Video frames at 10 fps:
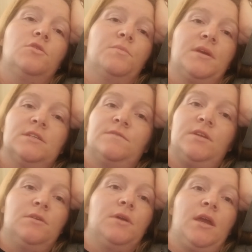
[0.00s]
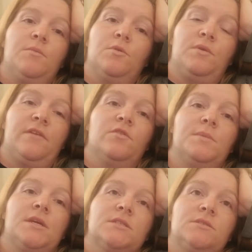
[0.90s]
play his video game or whatever,
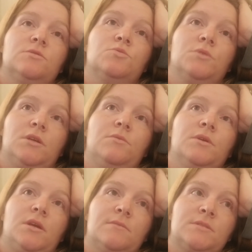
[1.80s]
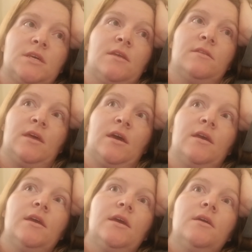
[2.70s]
because he was really, really upset
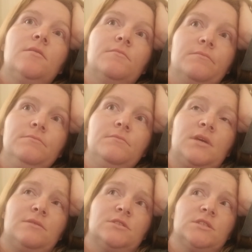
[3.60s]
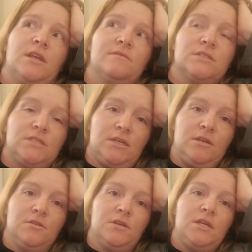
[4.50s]
that he was just going to have to sit
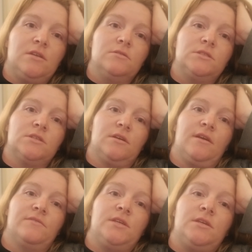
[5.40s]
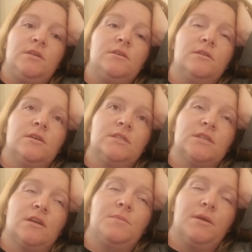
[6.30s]
here. He knows he's not going to have to eat. He's
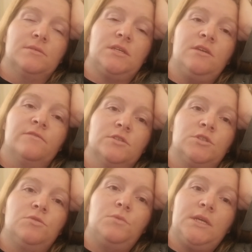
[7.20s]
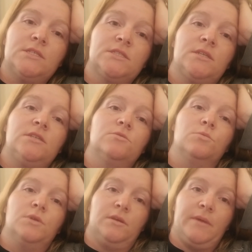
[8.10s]
not going to be able to eat for 2 weeks, and he's
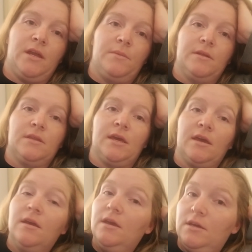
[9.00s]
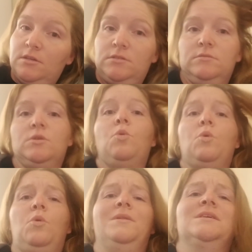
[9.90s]
really mad about that. So his whole
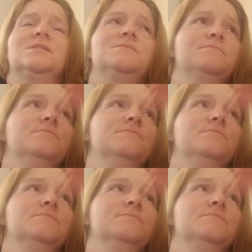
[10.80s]
goal is